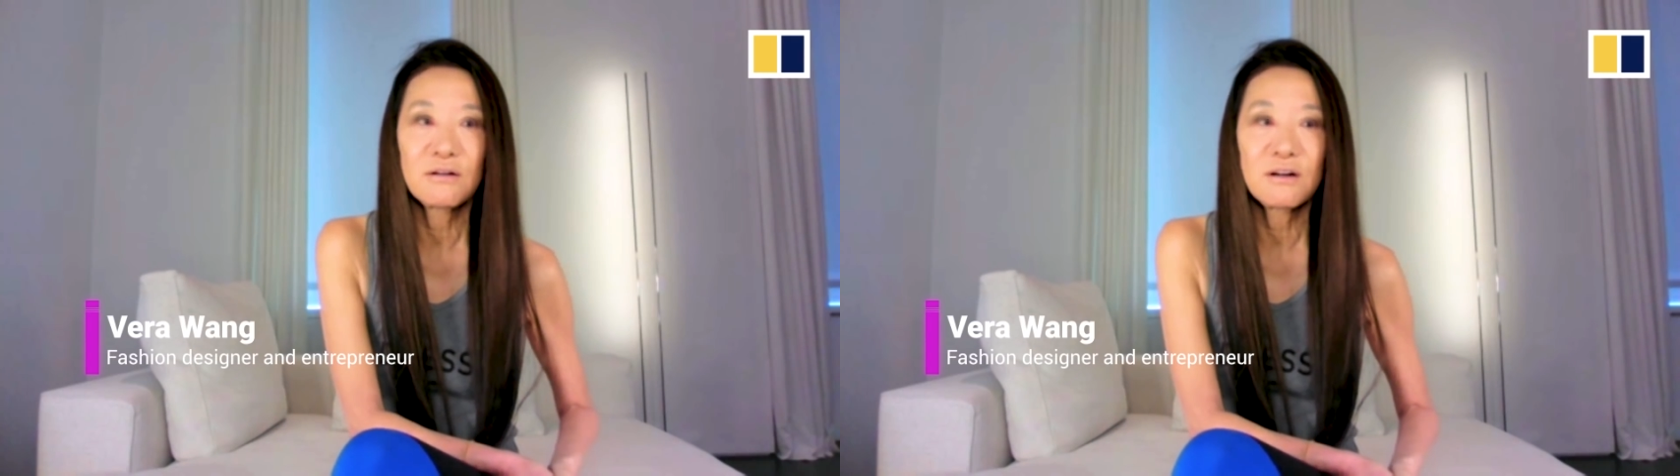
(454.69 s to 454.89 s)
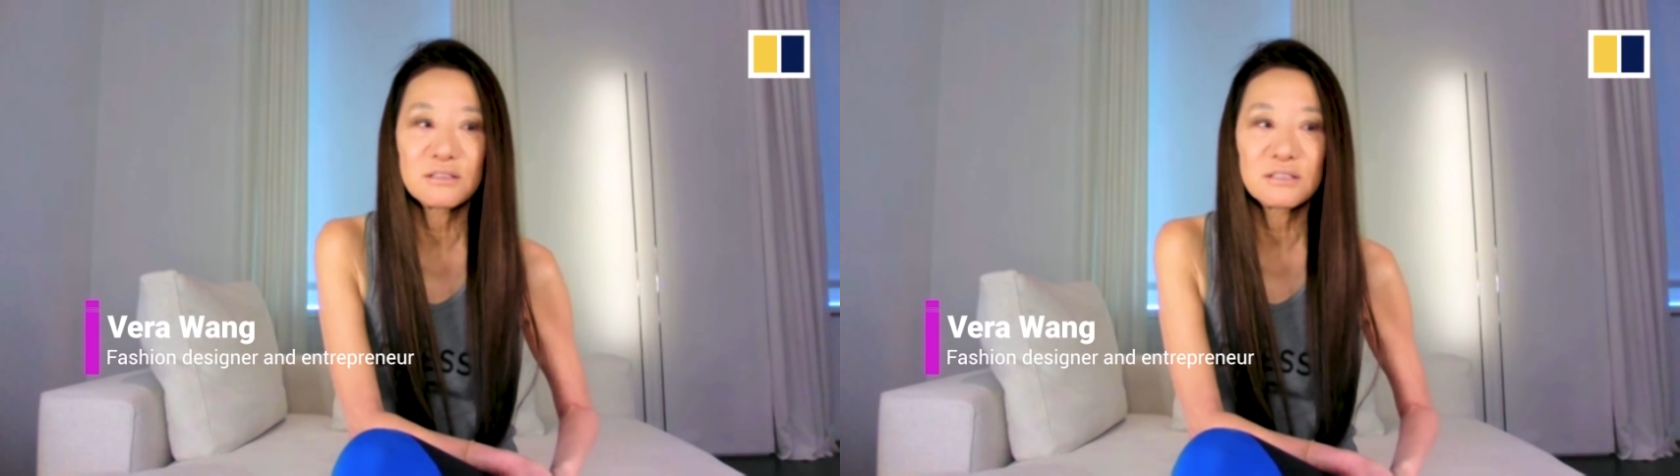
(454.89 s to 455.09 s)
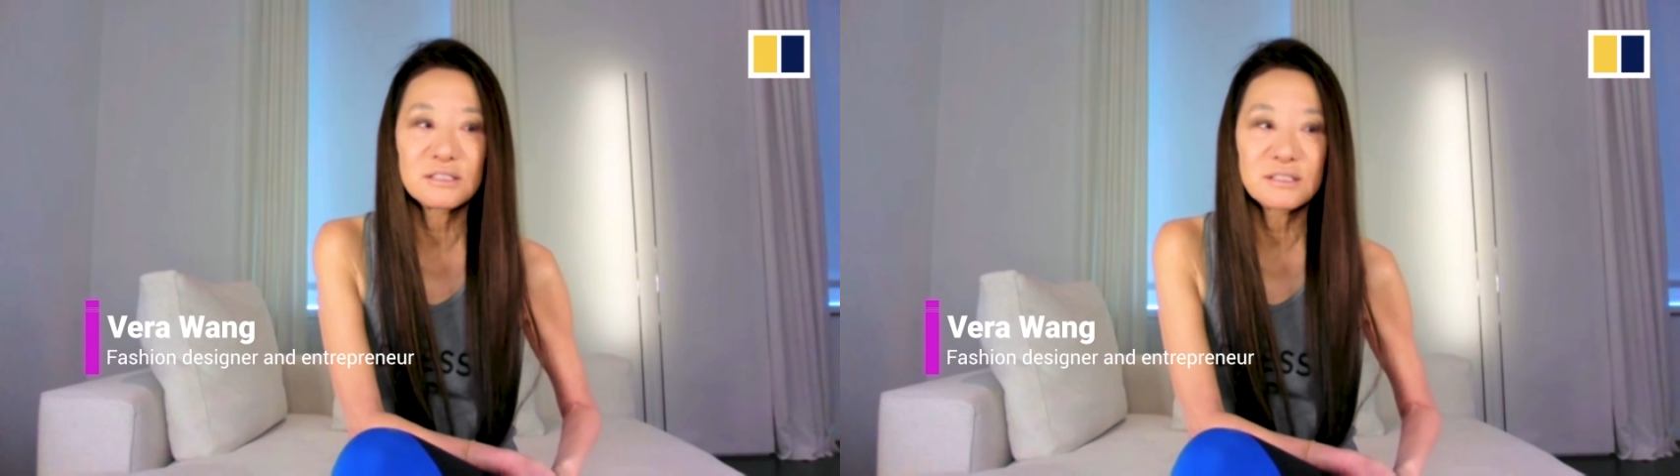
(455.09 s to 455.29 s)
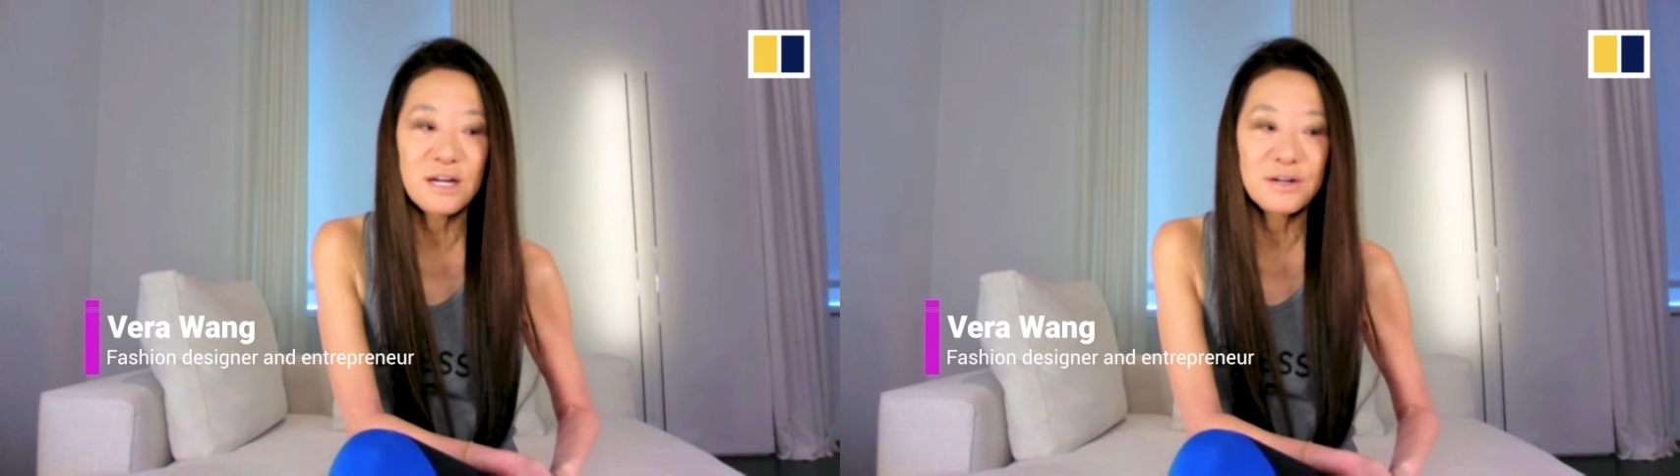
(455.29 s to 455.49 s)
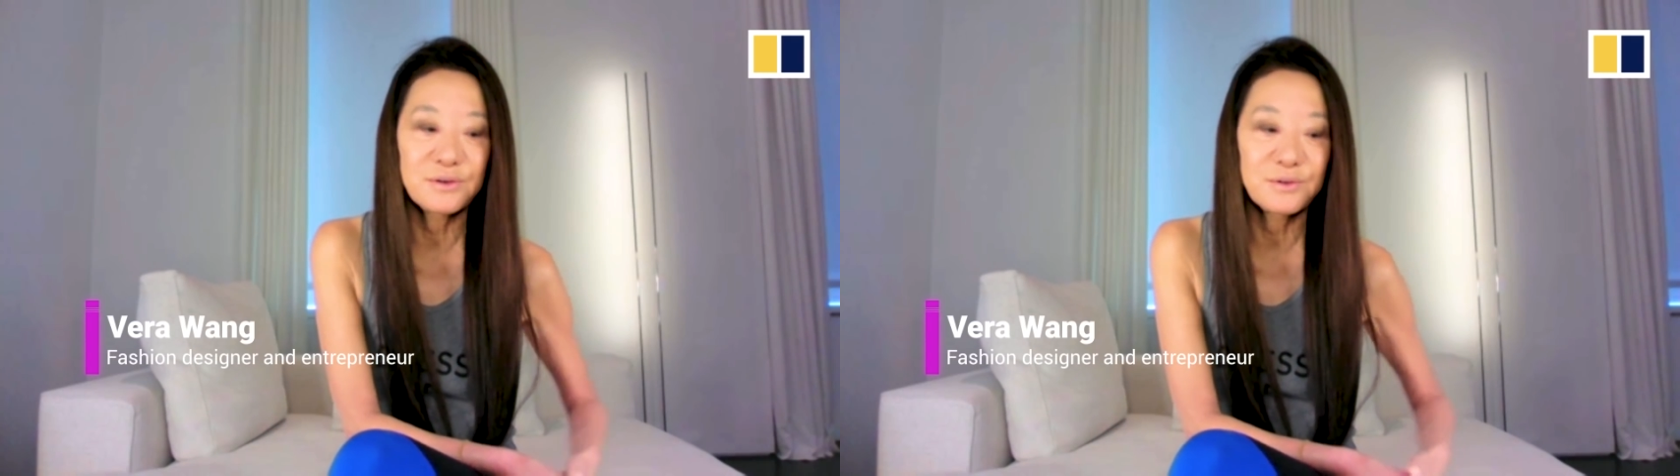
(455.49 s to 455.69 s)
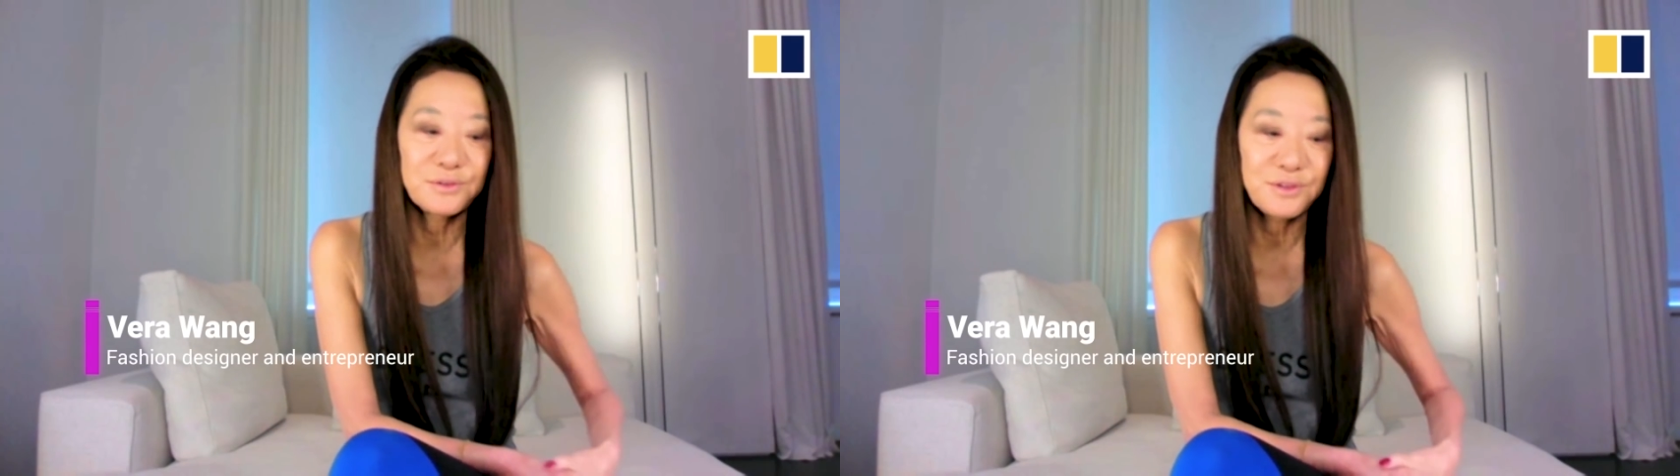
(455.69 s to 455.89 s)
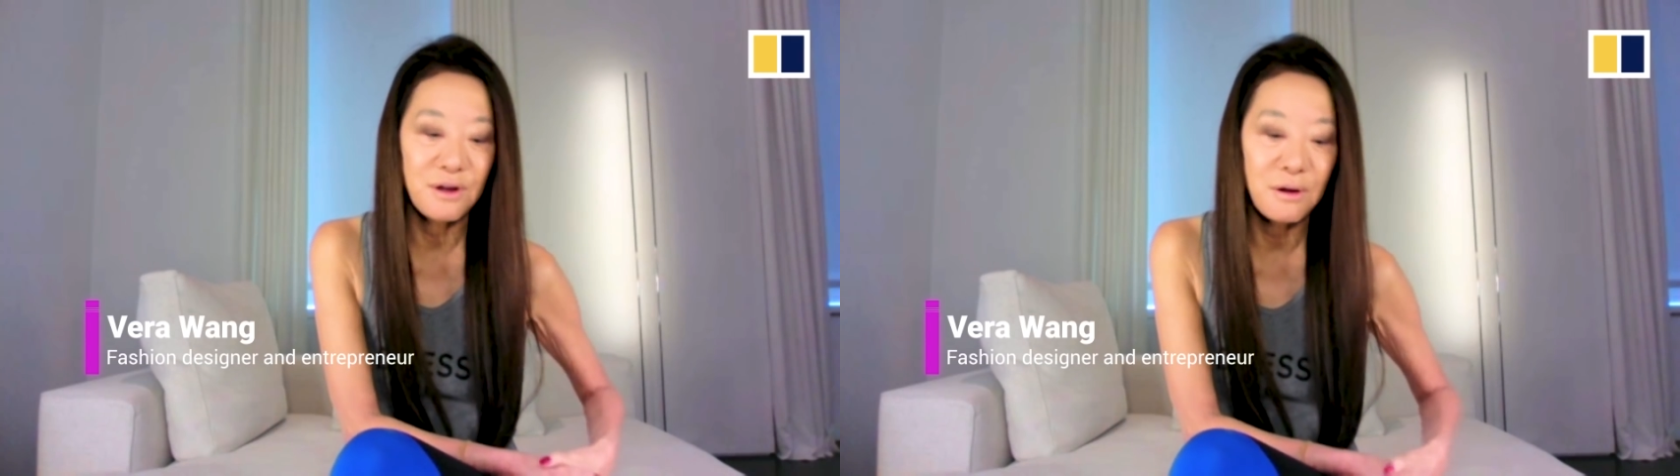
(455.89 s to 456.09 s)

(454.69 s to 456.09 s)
are designers